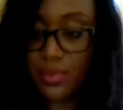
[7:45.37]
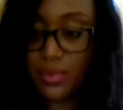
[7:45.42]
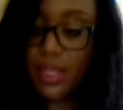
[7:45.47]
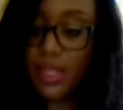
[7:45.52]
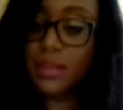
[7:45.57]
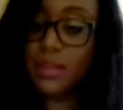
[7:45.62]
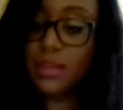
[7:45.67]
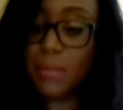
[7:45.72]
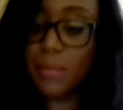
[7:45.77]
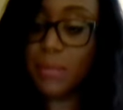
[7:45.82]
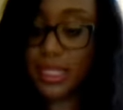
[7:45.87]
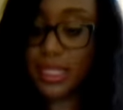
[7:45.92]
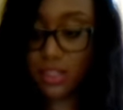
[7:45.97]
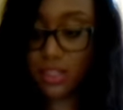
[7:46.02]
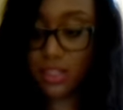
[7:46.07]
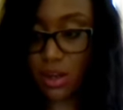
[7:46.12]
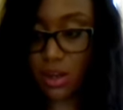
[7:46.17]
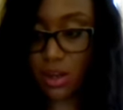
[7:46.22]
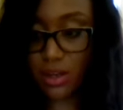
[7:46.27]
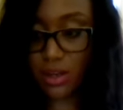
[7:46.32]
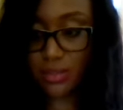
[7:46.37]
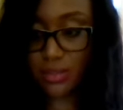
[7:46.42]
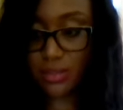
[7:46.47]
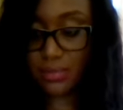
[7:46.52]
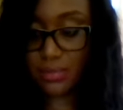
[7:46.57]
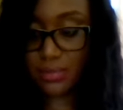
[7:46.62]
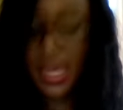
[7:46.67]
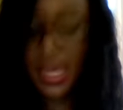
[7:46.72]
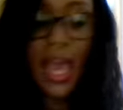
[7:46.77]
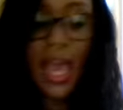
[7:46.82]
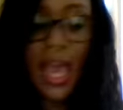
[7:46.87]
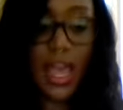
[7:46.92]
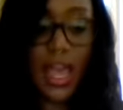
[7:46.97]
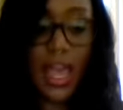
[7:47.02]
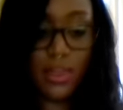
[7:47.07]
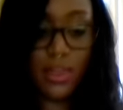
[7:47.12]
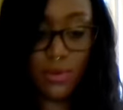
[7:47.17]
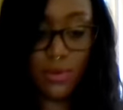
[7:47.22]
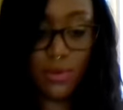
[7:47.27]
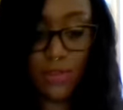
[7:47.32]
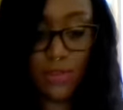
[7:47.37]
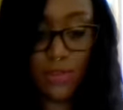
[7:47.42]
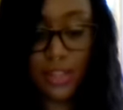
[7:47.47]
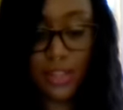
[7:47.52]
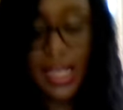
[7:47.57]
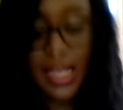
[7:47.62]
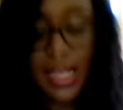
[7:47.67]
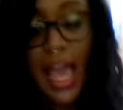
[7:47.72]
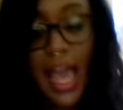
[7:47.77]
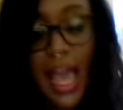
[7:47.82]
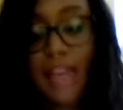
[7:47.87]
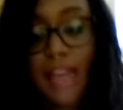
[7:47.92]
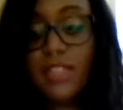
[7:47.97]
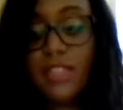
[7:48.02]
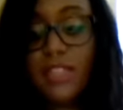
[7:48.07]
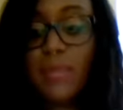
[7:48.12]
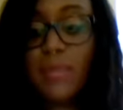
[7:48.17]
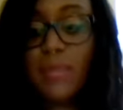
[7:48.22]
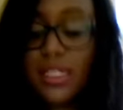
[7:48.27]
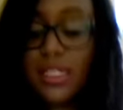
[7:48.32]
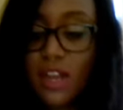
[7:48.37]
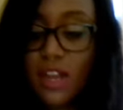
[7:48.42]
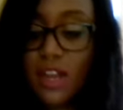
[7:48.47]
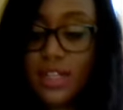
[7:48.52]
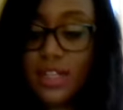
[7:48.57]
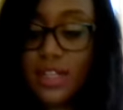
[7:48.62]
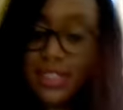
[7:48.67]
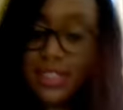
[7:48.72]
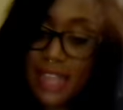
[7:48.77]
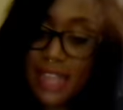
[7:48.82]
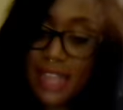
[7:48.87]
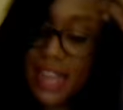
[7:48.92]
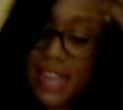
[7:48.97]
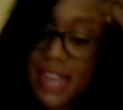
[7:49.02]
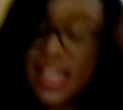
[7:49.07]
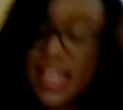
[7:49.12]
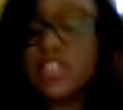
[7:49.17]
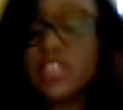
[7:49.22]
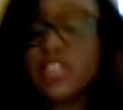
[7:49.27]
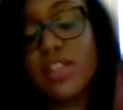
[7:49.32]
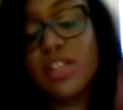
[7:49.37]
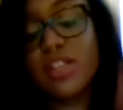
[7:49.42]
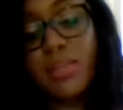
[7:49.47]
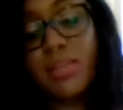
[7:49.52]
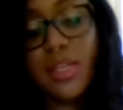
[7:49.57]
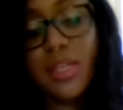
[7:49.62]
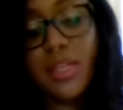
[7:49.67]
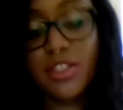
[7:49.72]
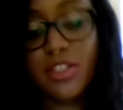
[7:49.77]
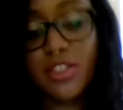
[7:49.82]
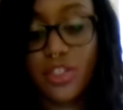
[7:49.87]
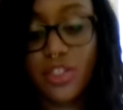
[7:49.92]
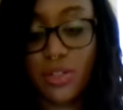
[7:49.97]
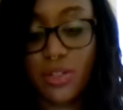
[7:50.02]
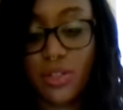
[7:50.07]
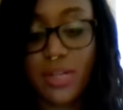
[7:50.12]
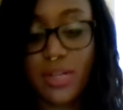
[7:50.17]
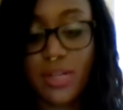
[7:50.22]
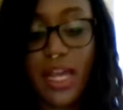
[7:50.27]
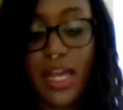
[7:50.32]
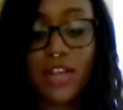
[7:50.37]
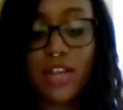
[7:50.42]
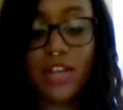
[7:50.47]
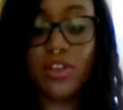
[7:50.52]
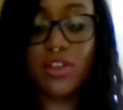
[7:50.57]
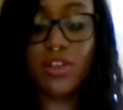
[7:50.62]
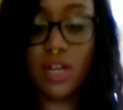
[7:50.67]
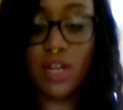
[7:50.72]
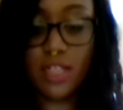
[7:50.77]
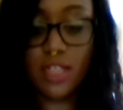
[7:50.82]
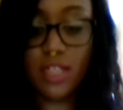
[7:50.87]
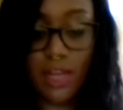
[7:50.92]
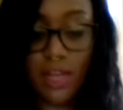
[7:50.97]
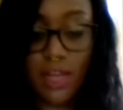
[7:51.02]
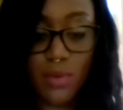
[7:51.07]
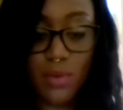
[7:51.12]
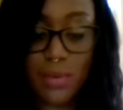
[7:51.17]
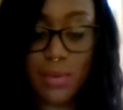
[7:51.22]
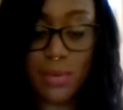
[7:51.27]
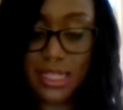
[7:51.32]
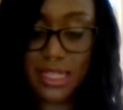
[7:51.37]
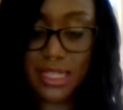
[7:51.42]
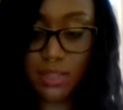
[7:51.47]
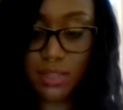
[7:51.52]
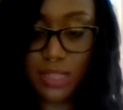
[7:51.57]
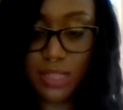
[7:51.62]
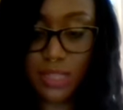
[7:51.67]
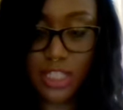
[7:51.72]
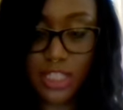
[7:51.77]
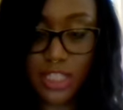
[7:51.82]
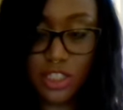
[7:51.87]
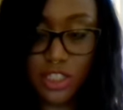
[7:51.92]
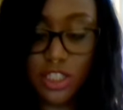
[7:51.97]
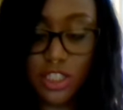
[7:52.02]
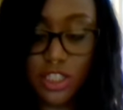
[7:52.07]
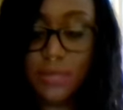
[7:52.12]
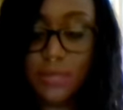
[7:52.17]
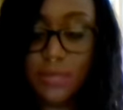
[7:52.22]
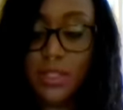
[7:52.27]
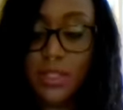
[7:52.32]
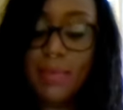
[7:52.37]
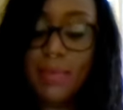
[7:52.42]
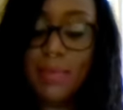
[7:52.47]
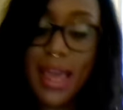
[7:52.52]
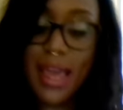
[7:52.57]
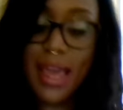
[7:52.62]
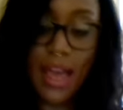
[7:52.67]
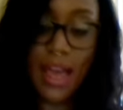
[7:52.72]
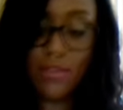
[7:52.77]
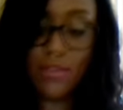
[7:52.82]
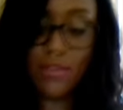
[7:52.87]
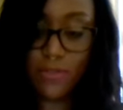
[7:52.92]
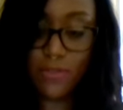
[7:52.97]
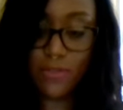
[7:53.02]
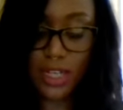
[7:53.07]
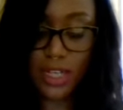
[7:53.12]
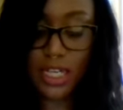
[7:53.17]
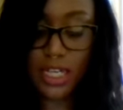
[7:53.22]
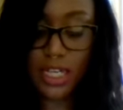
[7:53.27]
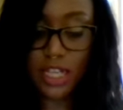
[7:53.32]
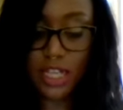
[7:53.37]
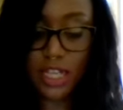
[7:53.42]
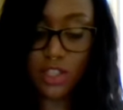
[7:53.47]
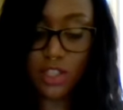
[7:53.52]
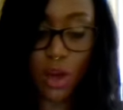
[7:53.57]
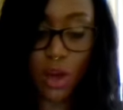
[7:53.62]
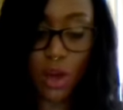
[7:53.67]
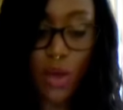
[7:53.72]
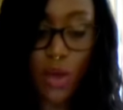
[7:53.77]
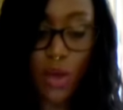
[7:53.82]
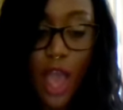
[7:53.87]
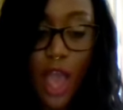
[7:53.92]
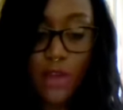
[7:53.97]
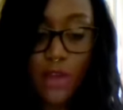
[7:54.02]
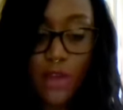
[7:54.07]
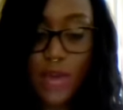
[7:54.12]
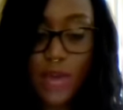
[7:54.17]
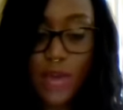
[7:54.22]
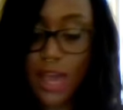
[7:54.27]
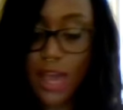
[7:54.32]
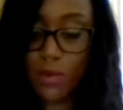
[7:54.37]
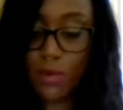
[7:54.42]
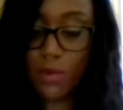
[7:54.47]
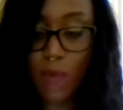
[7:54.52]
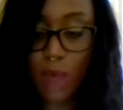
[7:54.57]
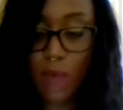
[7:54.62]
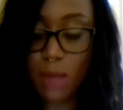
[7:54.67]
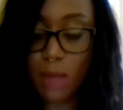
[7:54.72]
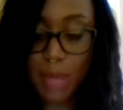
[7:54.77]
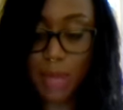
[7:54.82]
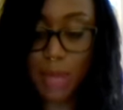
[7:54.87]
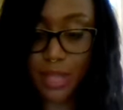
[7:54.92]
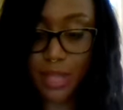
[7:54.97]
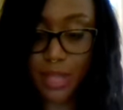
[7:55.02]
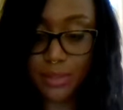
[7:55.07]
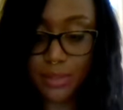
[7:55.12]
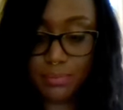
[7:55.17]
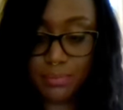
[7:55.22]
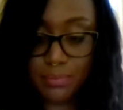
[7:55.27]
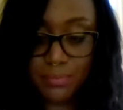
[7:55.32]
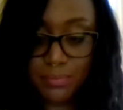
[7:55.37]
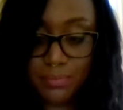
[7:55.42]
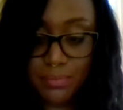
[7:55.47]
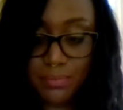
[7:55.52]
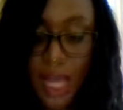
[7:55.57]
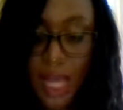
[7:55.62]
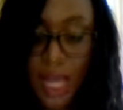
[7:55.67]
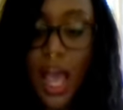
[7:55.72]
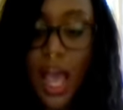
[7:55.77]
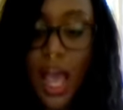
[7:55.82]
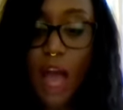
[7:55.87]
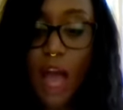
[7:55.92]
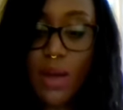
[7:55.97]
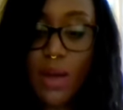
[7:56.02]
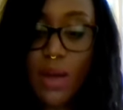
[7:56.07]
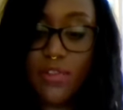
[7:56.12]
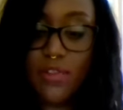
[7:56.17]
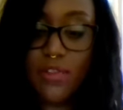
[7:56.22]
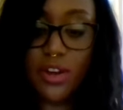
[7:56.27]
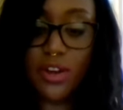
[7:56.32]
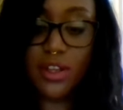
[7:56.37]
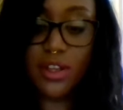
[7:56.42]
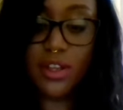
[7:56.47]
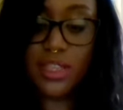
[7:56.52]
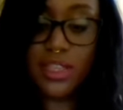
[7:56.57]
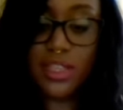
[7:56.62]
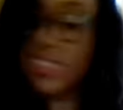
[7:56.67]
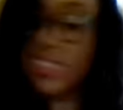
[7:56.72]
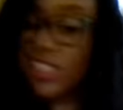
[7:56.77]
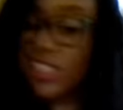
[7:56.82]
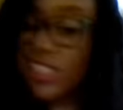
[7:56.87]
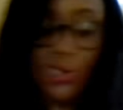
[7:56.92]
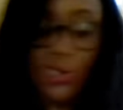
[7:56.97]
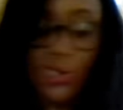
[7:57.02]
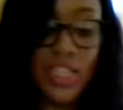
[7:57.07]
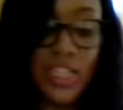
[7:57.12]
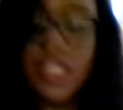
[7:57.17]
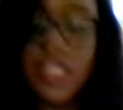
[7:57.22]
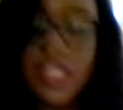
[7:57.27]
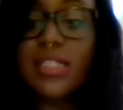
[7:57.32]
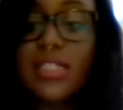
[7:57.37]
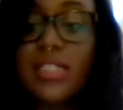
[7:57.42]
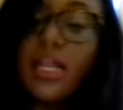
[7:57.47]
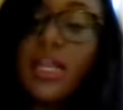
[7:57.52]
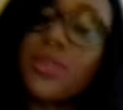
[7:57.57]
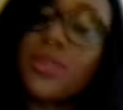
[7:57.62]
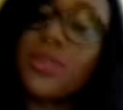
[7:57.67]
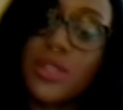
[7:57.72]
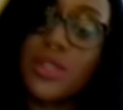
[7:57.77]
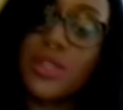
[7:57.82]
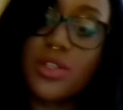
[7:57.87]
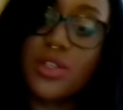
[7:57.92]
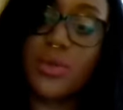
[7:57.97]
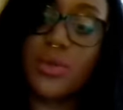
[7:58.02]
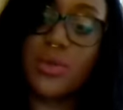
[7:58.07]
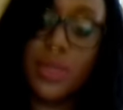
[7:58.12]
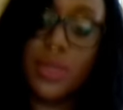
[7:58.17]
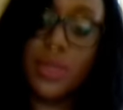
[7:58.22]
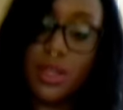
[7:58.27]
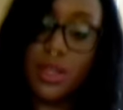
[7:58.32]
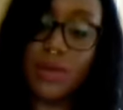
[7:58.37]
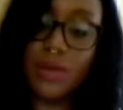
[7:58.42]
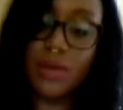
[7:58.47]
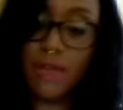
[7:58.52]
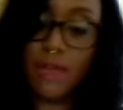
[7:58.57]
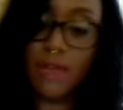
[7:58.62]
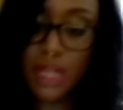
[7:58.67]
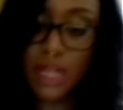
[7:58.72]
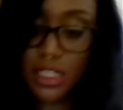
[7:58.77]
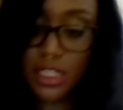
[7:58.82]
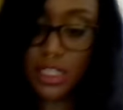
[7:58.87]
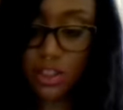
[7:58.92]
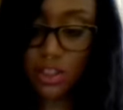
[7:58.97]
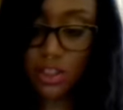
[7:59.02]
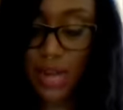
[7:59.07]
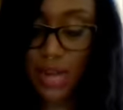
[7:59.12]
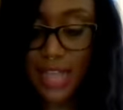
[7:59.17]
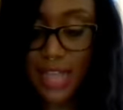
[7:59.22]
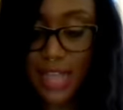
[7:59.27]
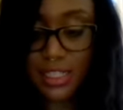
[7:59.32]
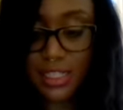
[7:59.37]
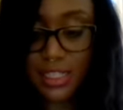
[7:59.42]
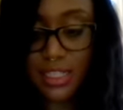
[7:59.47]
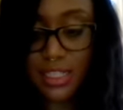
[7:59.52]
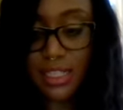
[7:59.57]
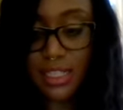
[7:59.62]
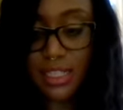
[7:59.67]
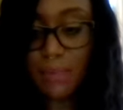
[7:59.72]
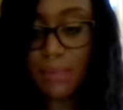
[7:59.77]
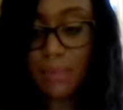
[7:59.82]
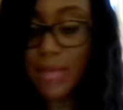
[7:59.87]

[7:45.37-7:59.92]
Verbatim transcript: the blessed card in the reverse. And this blessed card is saying that during the month of June in your love and romantic relationships, you may have a feeling as though you hit rock bottom However, this situation has nothing to do with you. I feel as though it has some